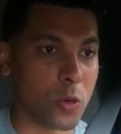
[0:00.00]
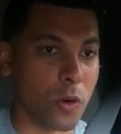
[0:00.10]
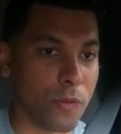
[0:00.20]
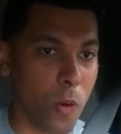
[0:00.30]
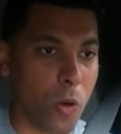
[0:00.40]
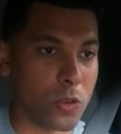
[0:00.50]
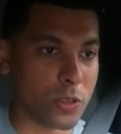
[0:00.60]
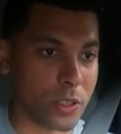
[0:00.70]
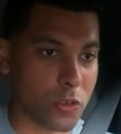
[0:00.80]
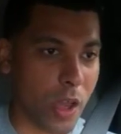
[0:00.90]
to avoid
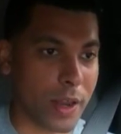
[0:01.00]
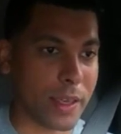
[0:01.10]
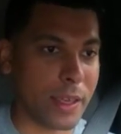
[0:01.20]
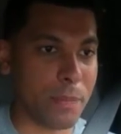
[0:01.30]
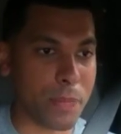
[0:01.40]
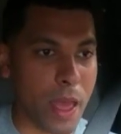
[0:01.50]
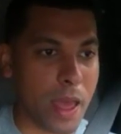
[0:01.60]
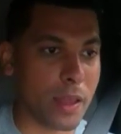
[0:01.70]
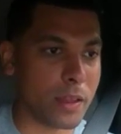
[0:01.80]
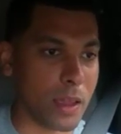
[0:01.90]
to try to keep
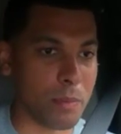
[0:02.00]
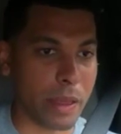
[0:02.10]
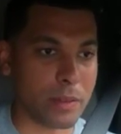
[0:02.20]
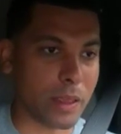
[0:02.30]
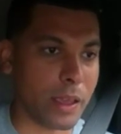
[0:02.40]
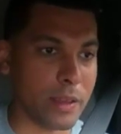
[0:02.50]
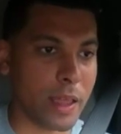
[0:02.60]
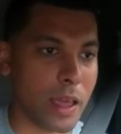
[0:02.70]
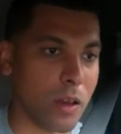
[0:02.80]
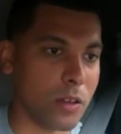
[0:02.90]
that and maintain
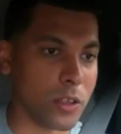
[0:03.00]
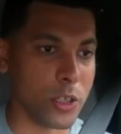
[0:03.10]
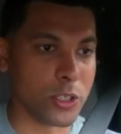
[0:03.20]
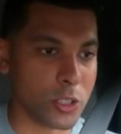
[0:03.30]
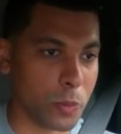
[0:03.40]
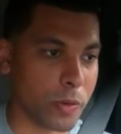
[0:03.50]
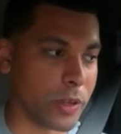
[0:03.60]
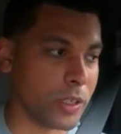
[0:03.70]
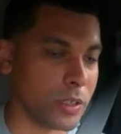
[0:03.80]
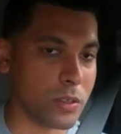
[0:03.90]
that good
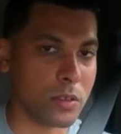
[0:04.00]
superheat,